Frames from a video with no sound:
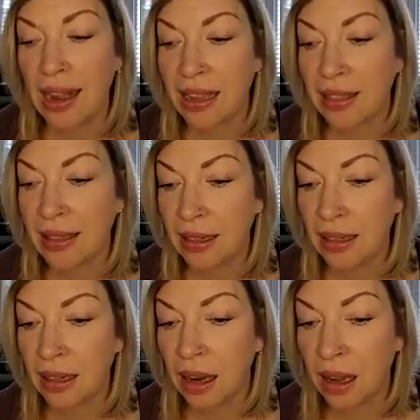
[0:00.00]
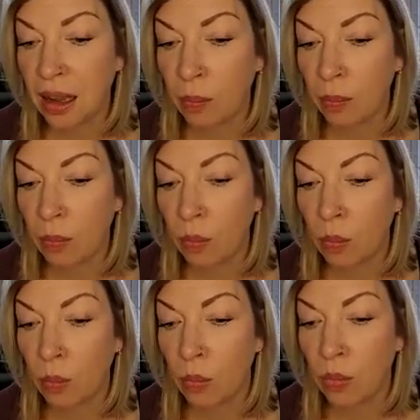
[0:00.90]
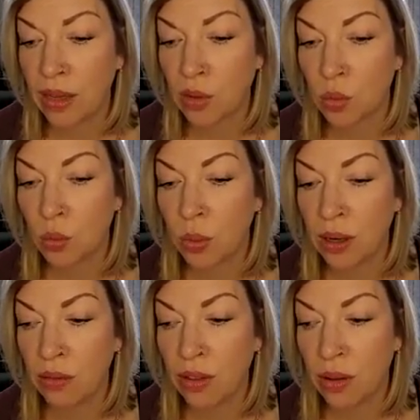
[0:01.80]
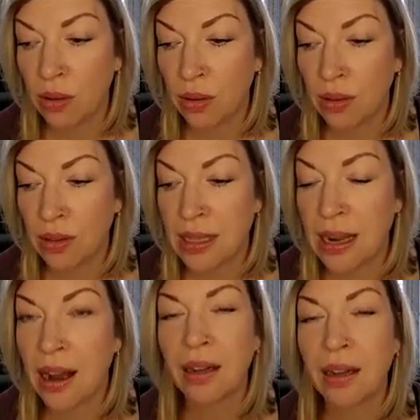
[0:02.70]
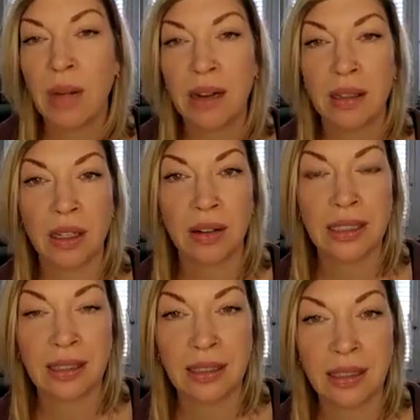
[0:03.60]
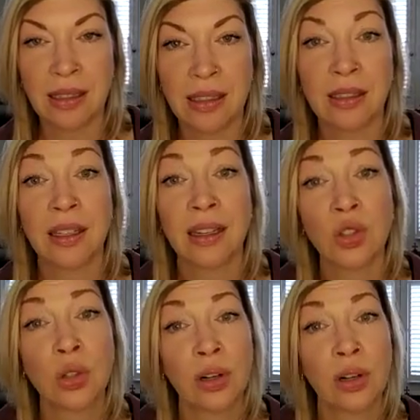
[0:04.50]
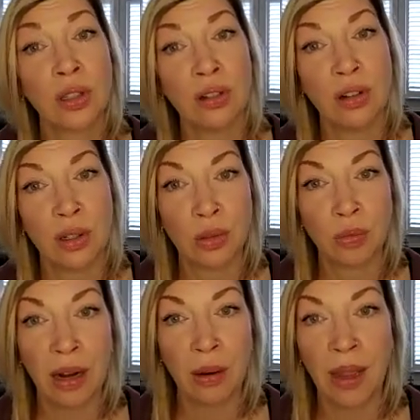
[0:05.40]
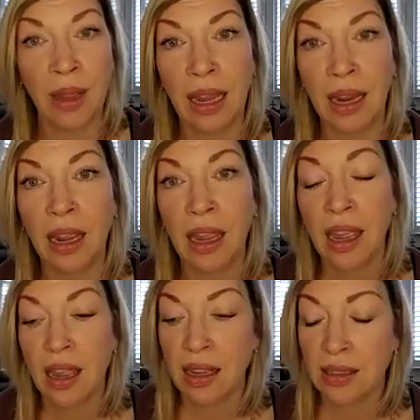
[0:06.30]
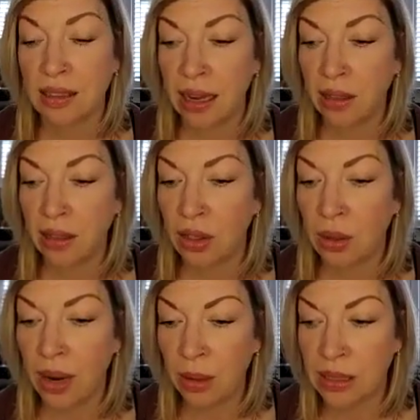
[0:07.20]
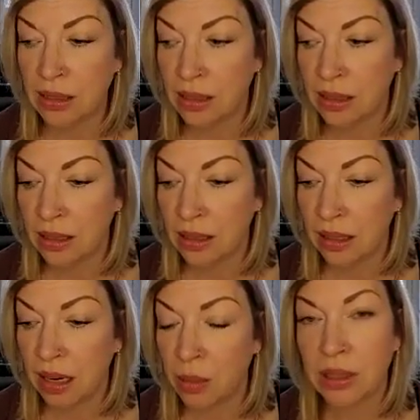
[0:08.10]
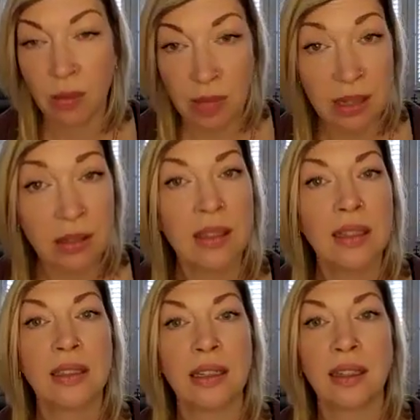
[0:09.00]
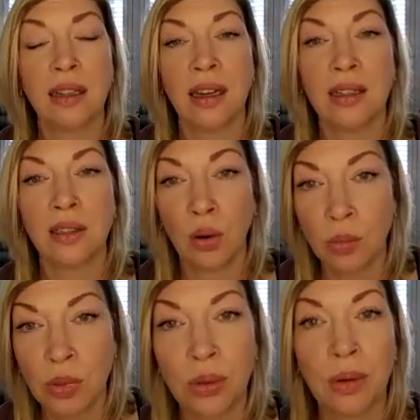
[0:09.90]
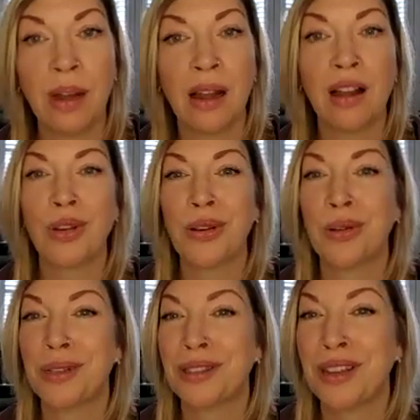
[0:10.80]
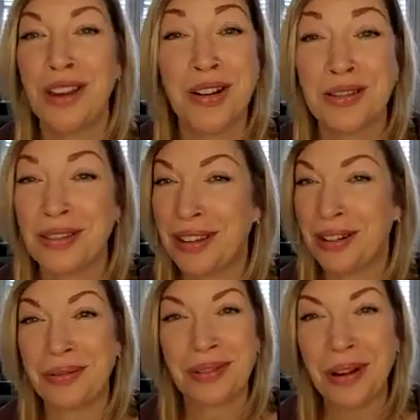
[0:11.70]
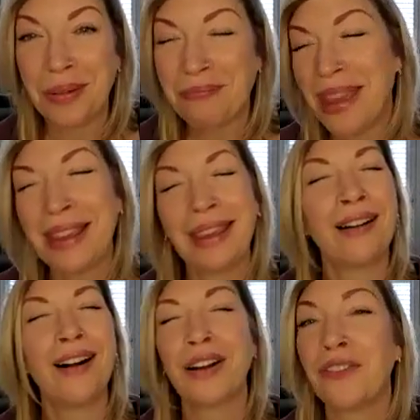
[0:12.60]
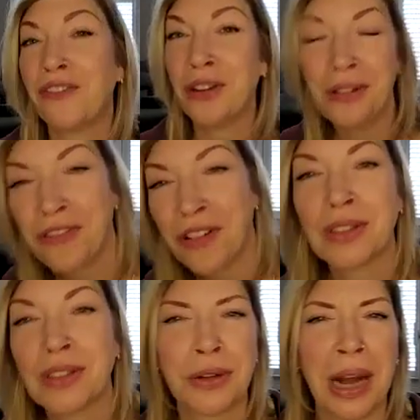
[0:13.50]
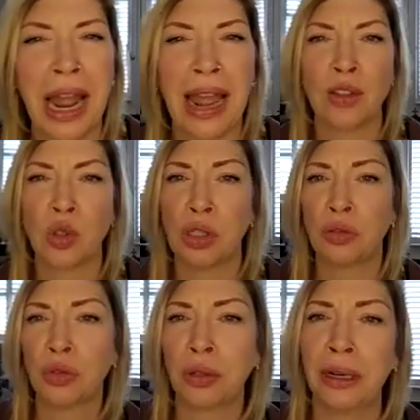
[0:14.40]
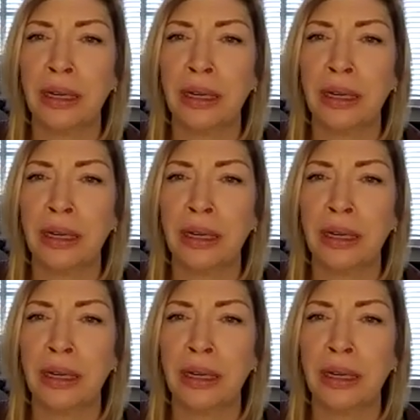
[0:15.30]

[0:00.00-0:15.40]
And I think that's one of the non-monetary successes that I started to notice right away is that, you know, I was coming into this as a homeschool mom who is, you know, making all our food from scratch and